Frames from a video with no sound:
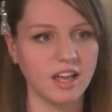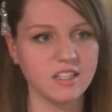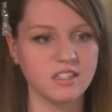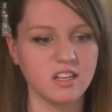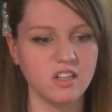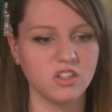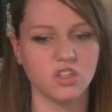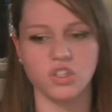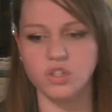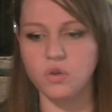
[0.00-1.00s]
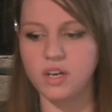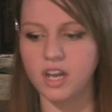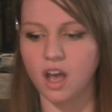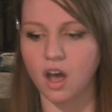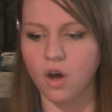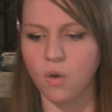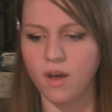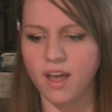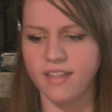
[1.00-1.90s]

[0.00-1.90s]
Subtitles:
lessons, a studio.